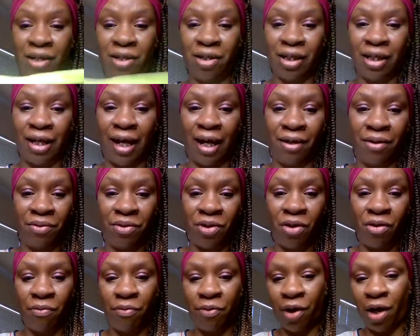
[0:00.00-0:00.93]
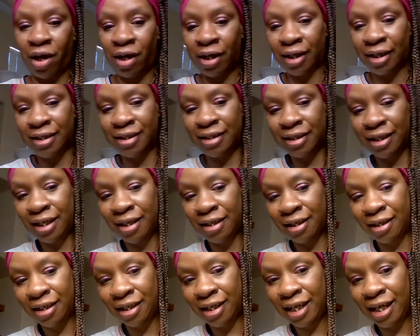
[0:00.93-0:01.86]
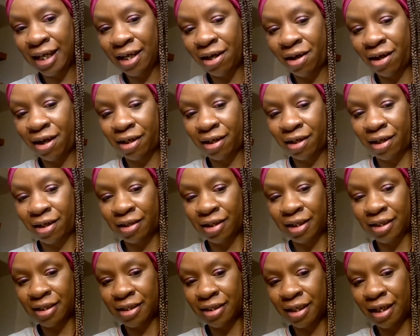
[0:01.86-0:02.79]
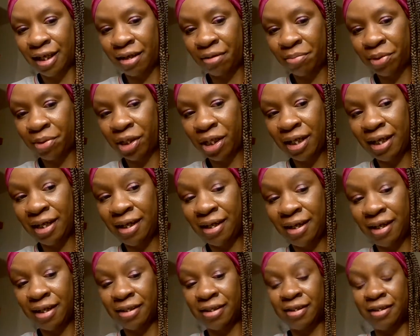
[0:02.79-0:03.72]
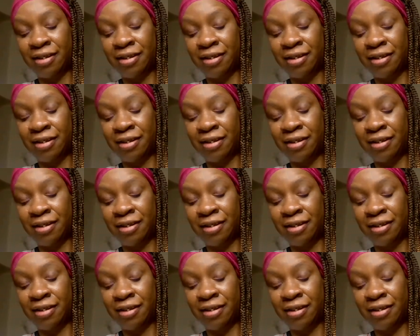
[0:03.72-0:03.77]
Look at, I don't know if y'all can see the neon on this thing, but it is